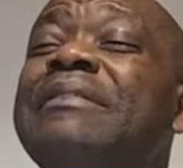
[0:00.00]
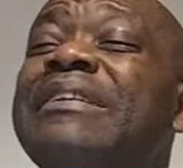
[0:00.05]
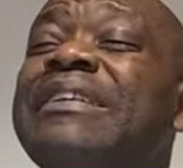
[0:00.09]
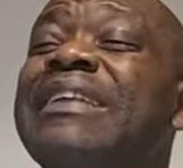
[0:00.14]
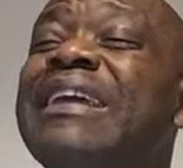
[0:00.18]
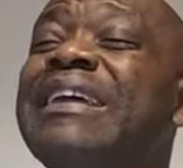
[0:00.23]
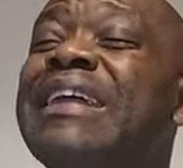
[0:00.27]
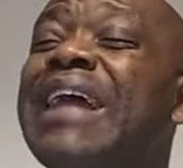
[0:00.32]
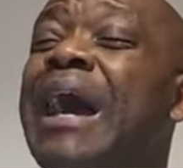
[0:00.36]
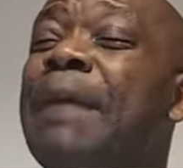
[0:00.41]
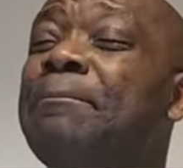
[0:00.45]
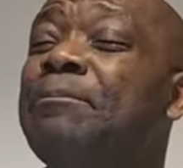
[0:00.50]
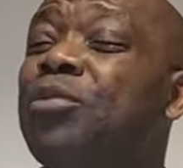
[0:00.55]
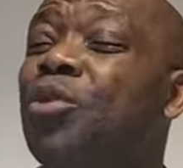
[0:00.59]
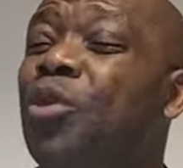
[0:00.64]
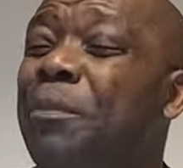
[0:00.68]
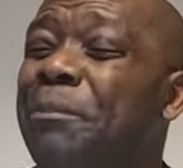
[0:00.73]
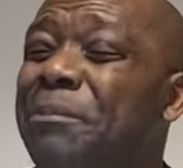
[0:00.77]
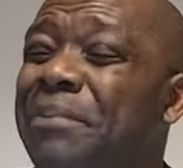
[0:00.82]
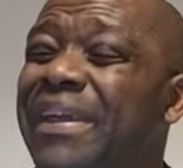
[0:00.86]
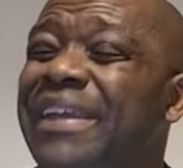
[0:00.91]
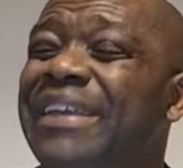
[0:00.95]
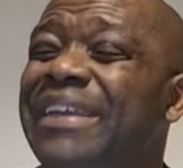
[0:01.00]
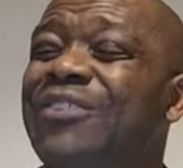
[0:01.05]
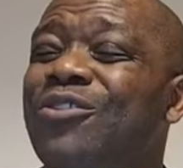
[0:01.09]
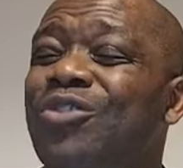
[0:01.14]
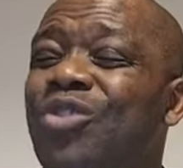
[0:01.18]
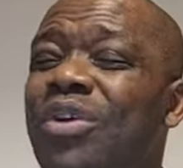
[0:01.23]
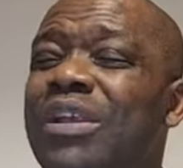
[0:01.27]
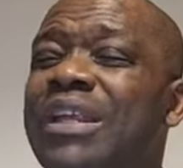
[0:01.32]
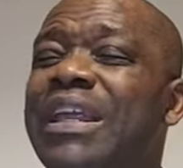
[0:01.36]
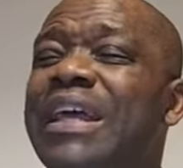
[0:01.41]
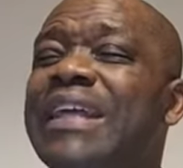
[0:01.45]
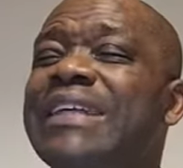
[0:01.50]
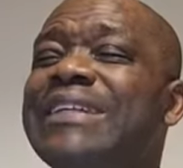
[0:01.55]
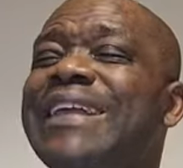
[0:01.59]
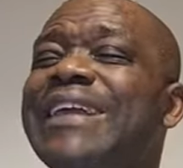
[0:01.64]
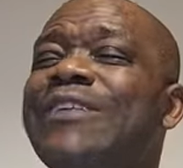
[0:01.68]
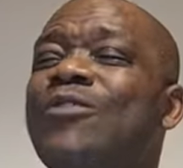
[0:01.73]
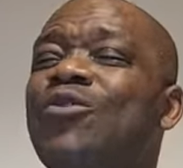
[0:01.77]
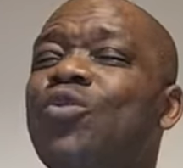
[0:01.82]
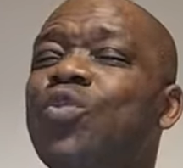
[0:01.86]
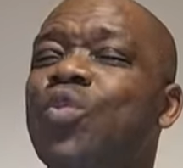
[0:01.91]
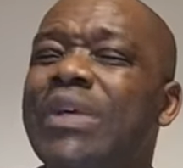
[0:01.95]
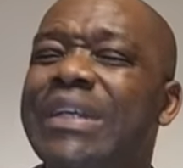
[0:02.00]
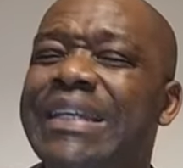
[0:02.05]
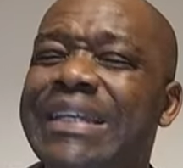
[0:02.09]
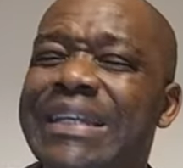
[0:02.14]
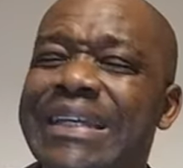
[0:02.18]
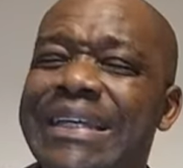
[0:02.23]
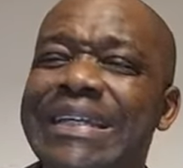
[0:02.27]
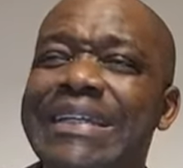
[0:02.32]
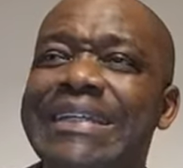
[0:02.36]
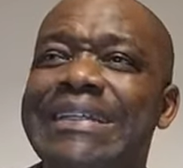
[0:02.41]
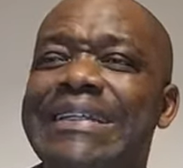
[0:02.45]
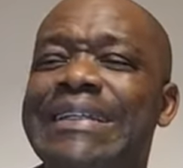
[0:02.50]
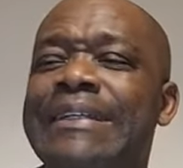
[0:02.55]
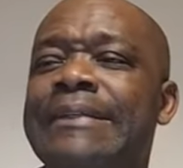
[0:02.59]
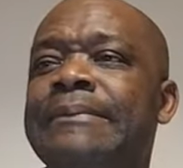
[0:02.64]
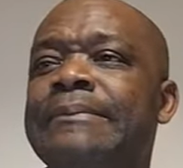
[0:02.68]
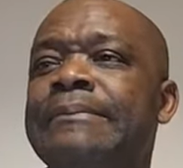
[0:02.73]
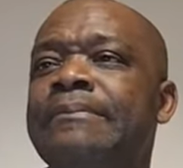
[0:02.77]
the appropriate knowledge that we need